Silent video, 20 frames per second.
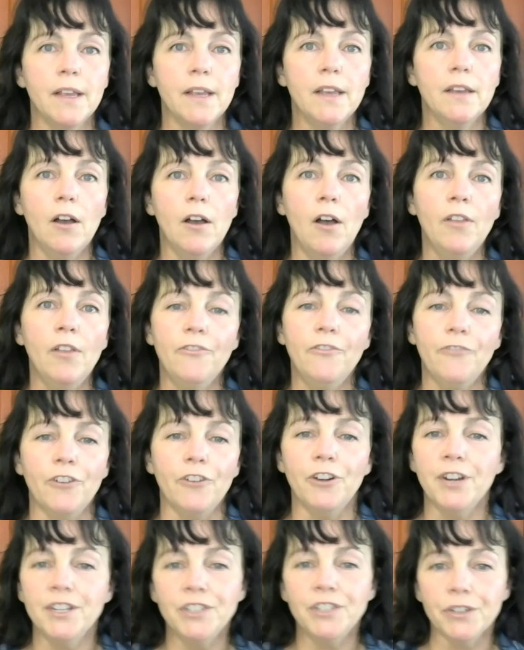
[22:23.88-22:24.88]
All the
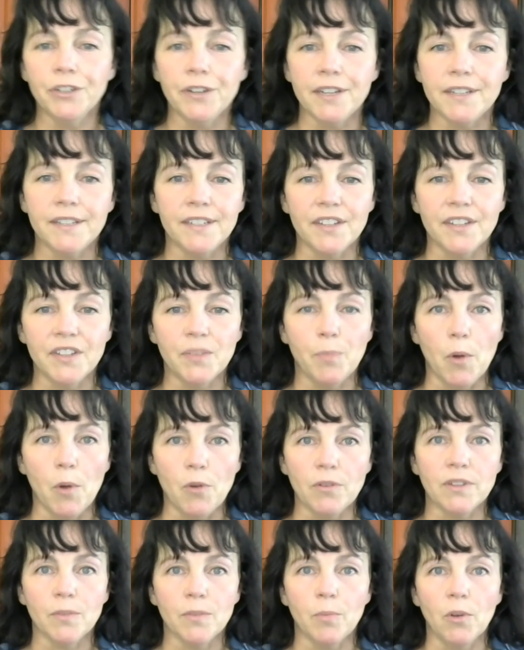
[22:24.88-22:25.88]
furniture is
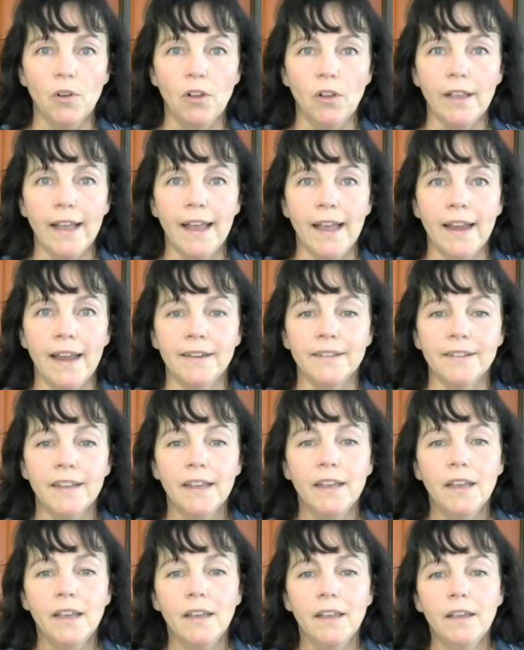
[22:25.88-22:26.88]
disposable. And
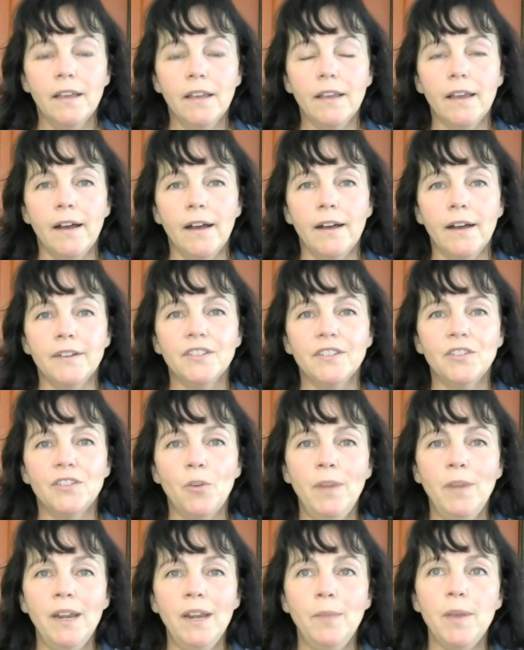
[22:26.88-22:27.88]
so
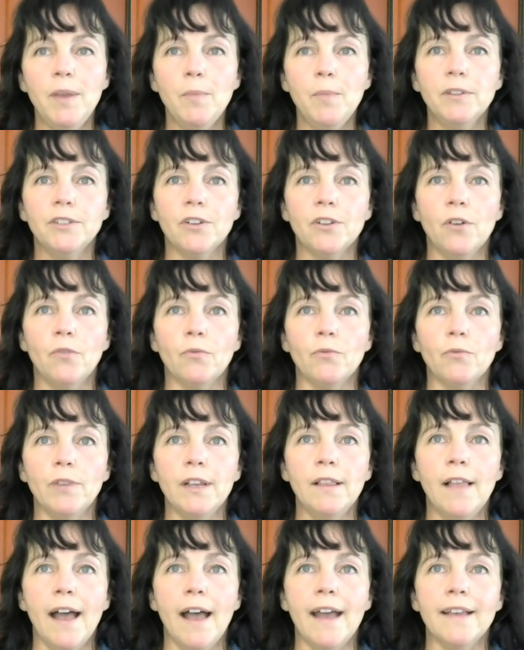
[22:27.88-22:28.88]
many people don't
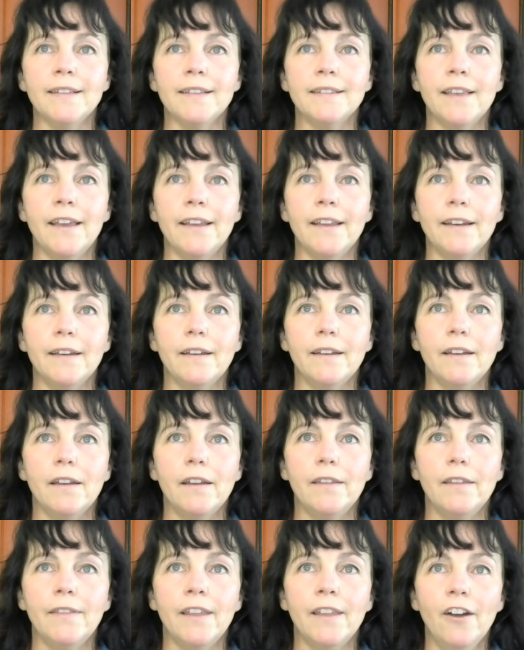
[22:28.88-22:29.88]
realize that
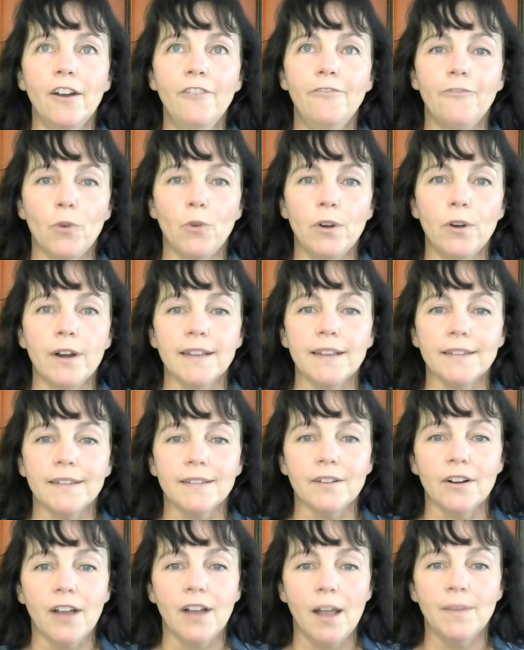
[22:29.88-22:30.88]
our forests
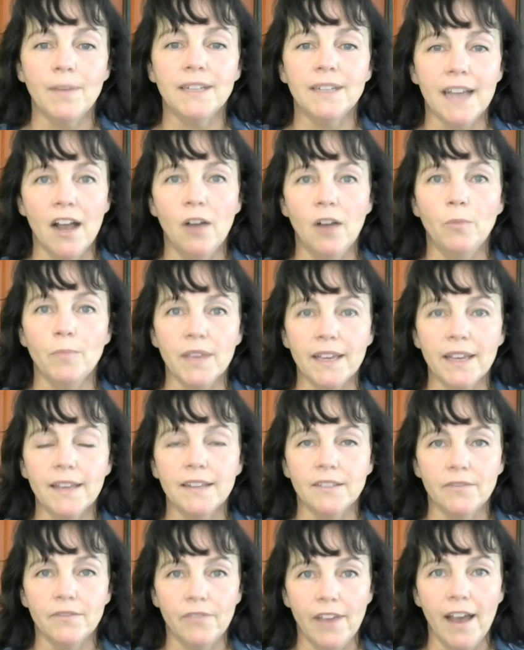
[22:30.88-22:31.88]
are coming down
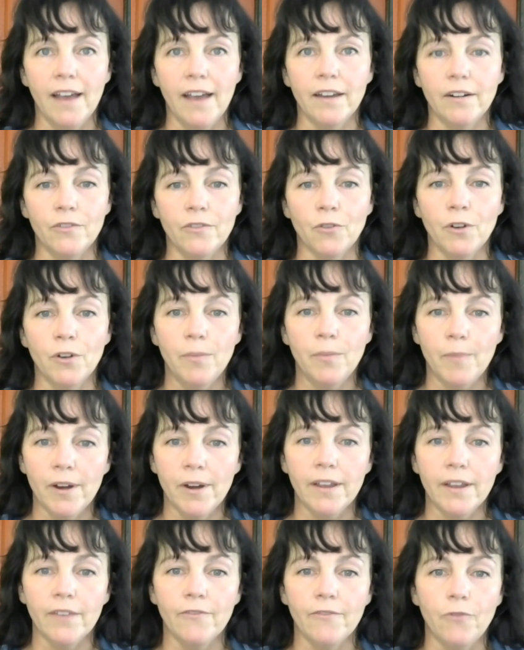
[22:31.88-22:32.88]
because of that. North
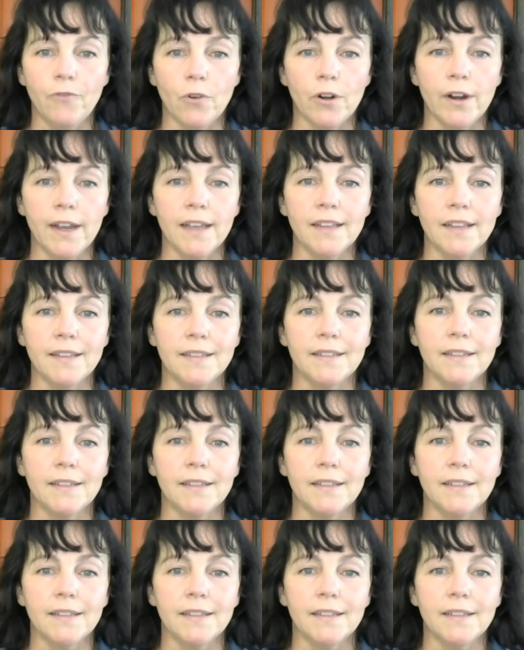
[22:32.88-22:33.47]
American forests,